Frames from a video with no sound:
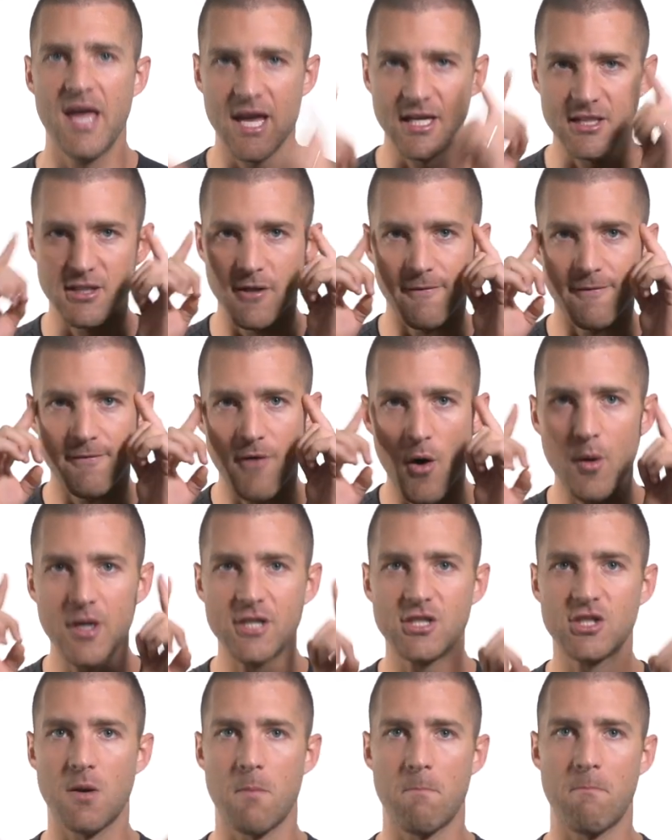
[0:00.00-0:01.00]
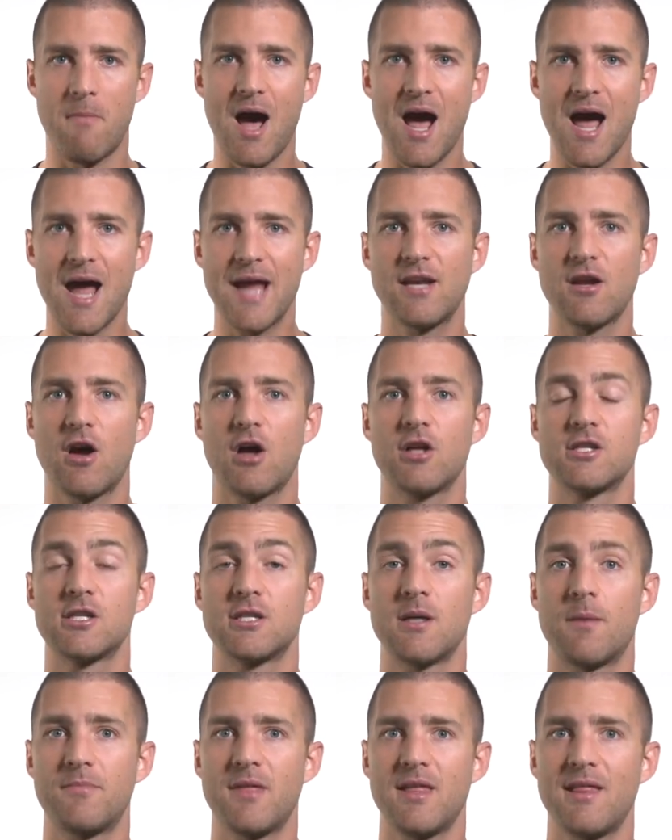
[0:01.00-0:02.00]
is to focus your mind on
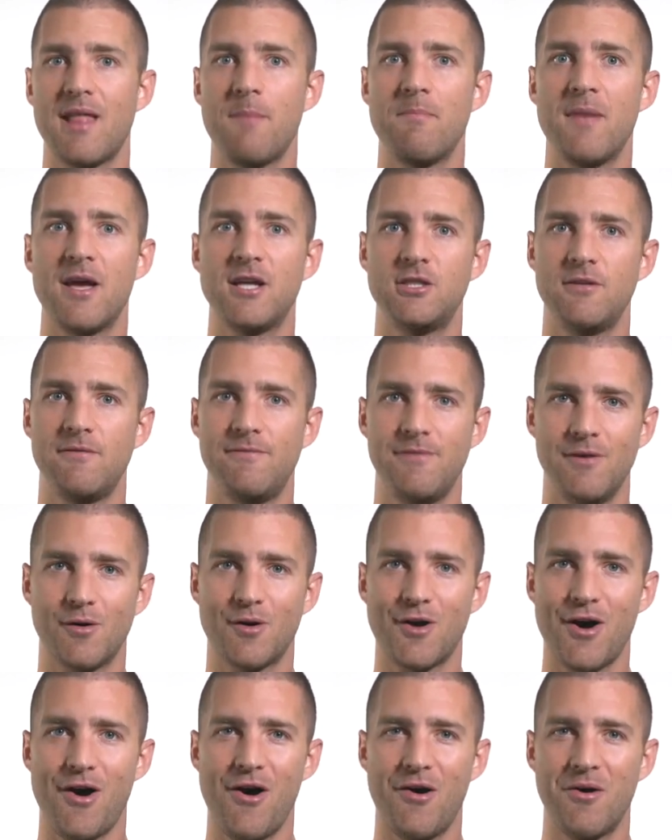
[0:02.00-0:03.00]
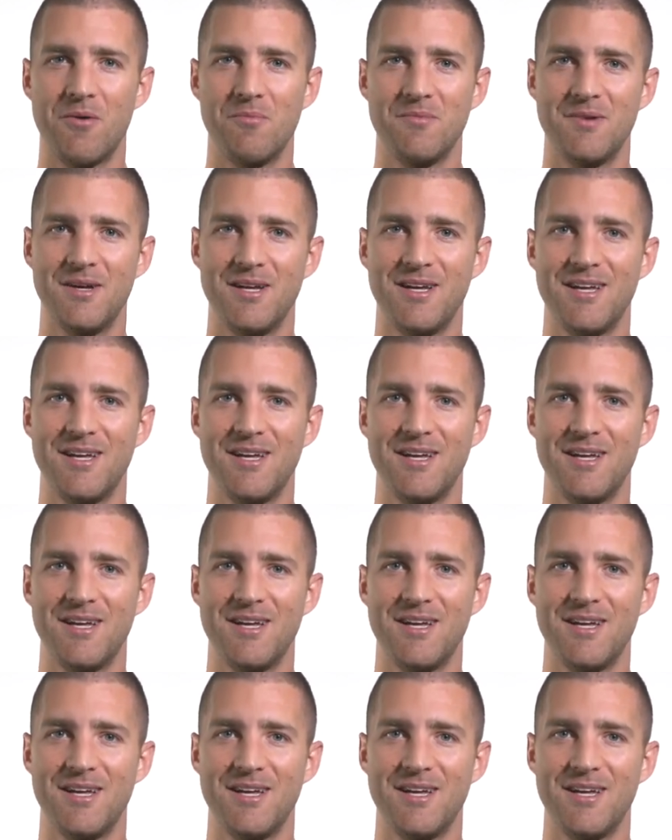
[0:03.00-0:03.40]
something that makes you feel calm.